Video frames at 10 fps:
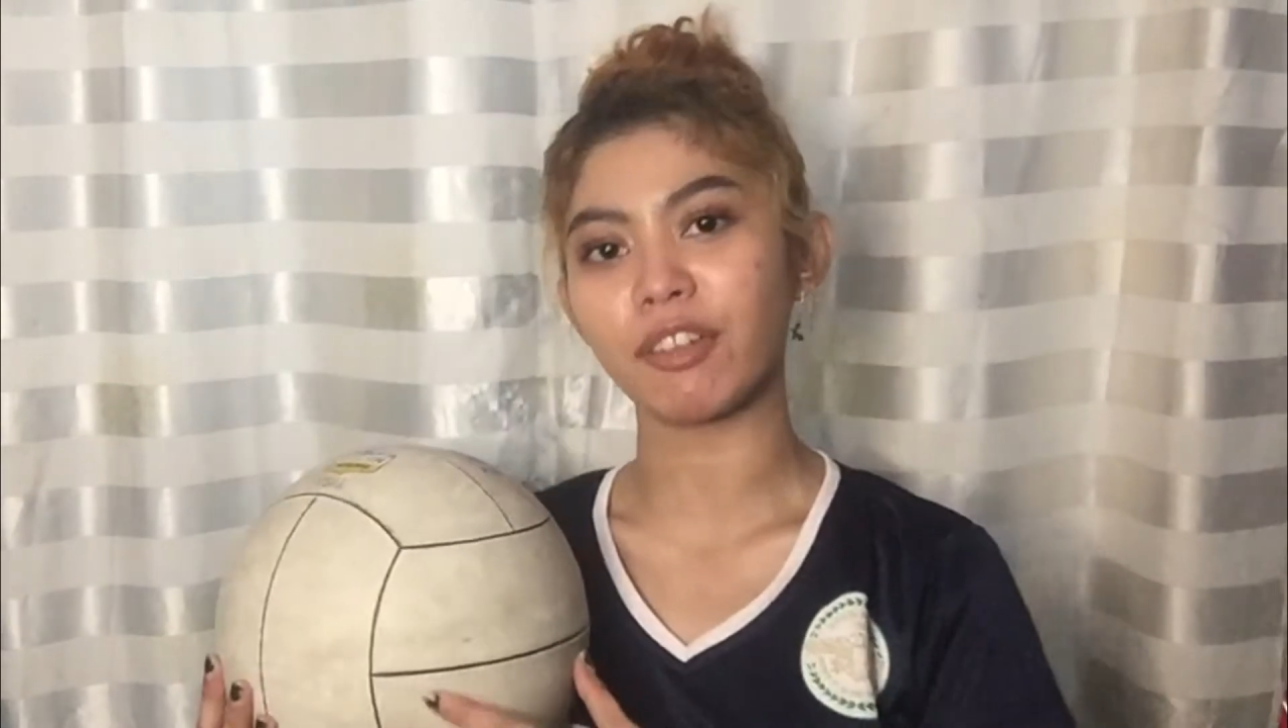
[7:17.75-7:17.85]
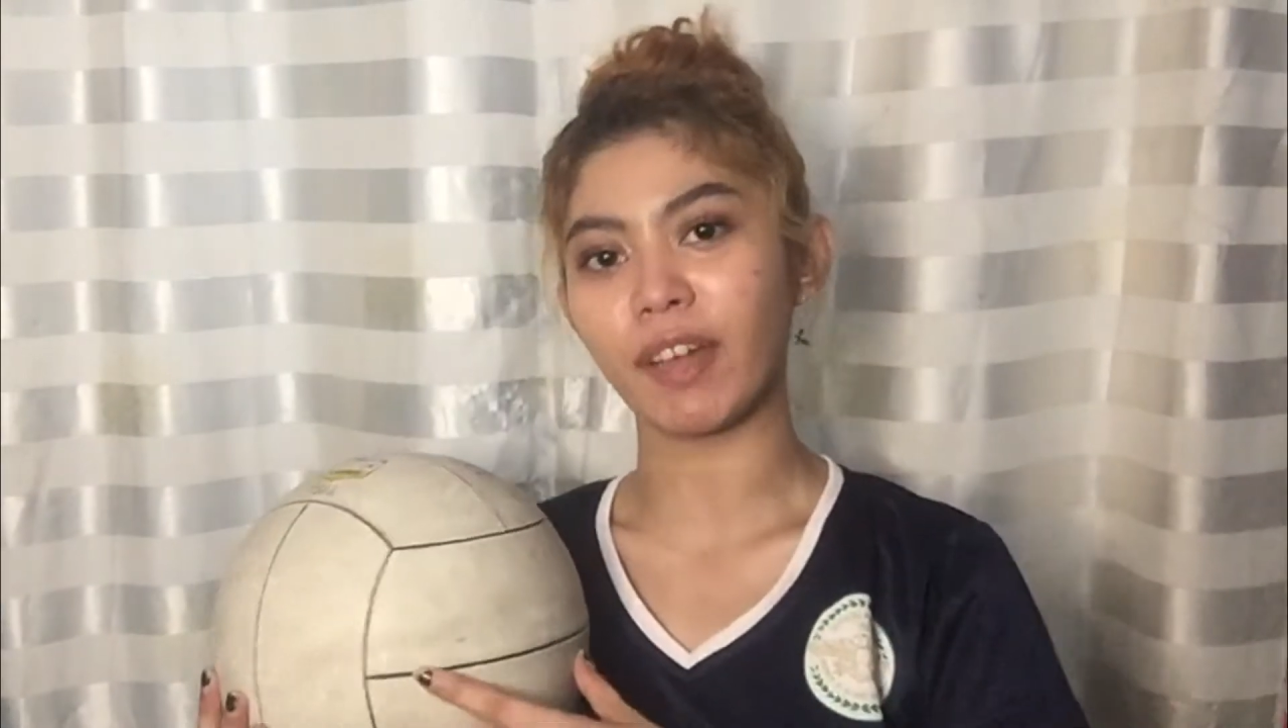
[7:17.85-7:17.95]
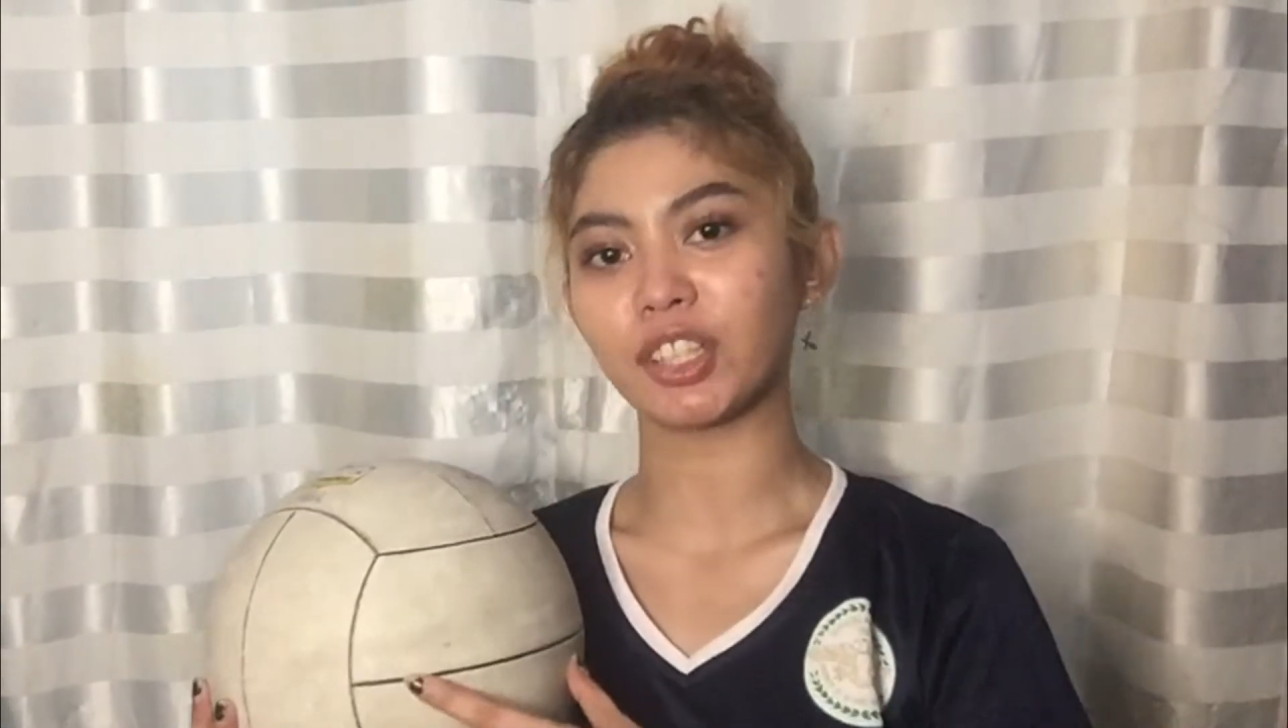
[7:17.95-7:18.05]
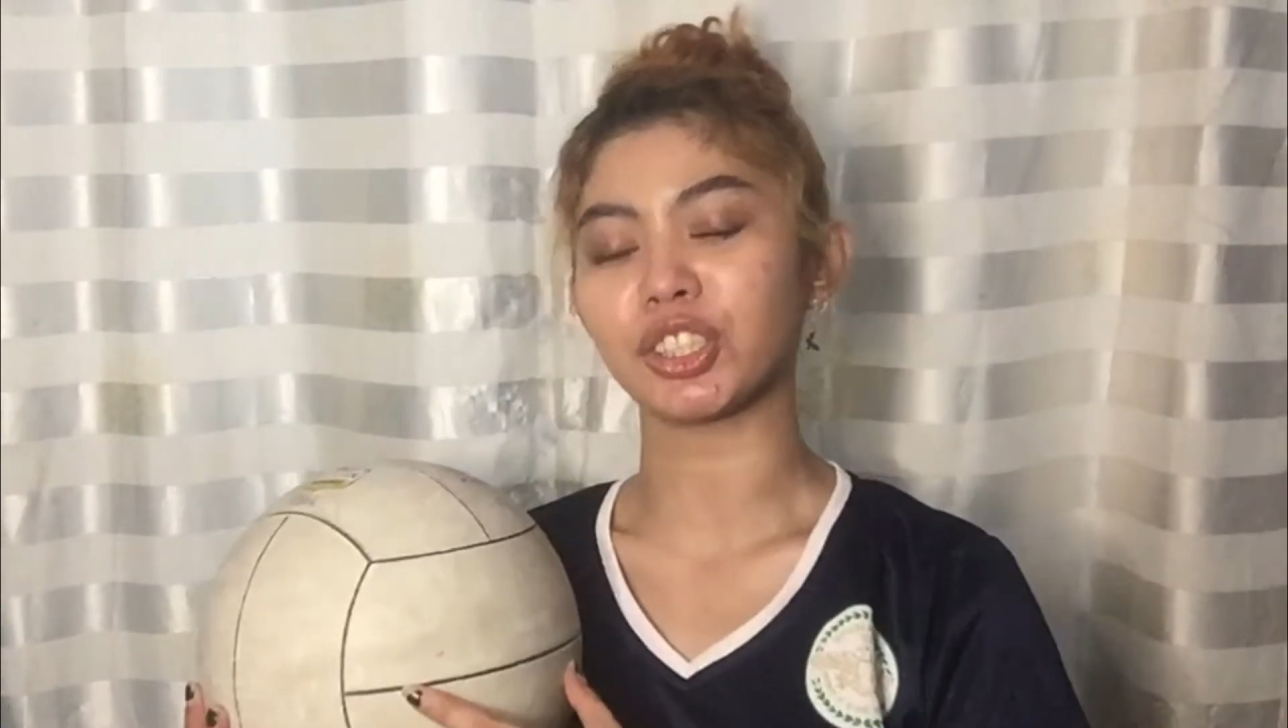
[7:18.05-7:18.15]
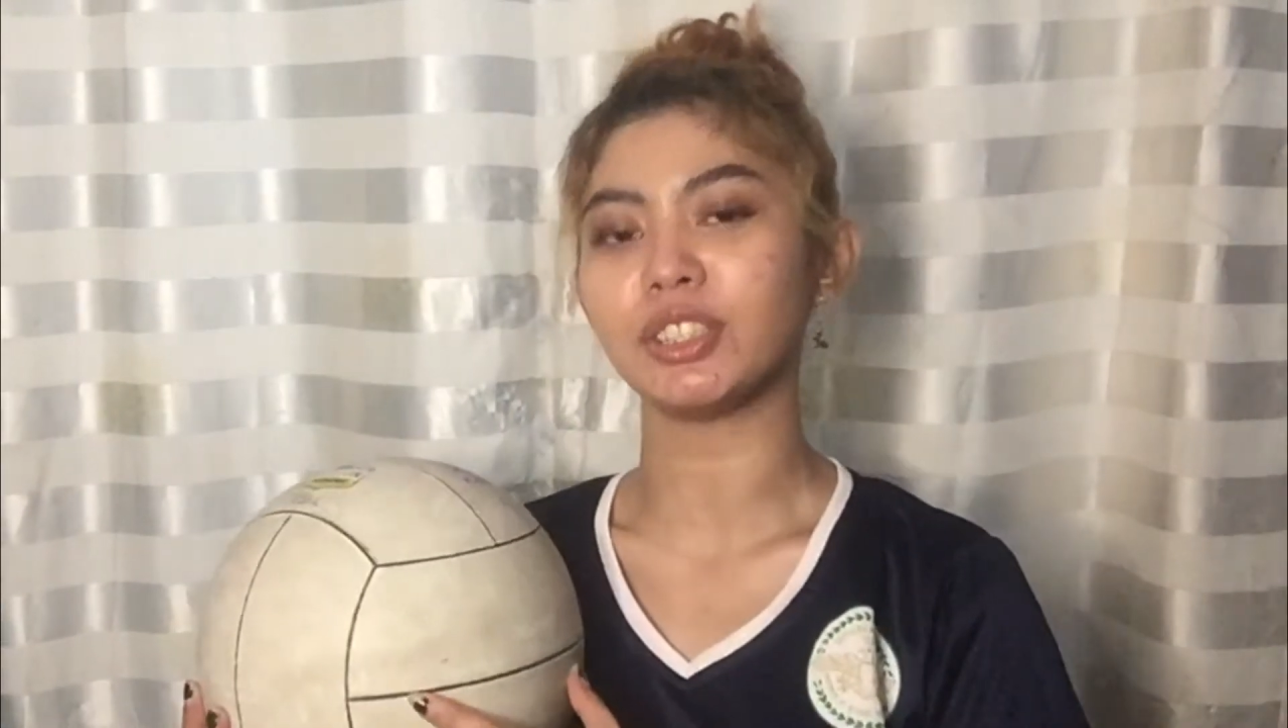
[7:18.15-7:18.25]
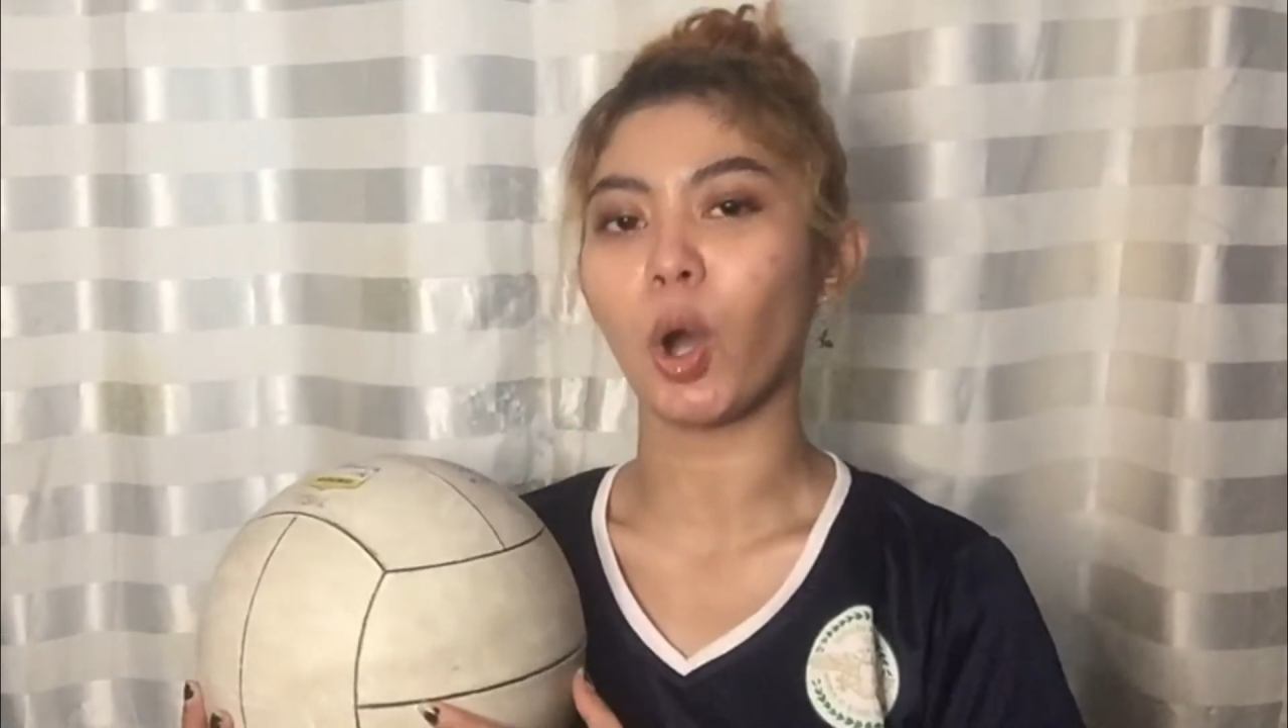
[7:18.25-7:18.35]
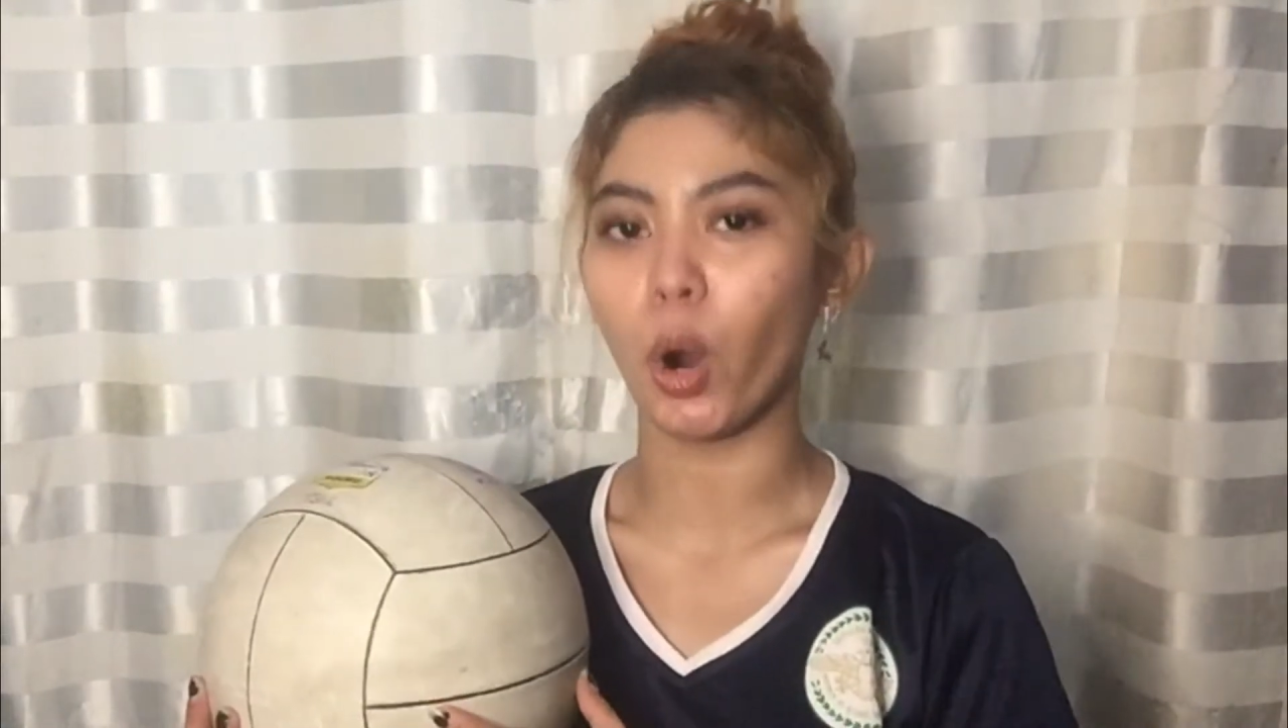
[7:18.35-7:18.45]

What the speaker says: direction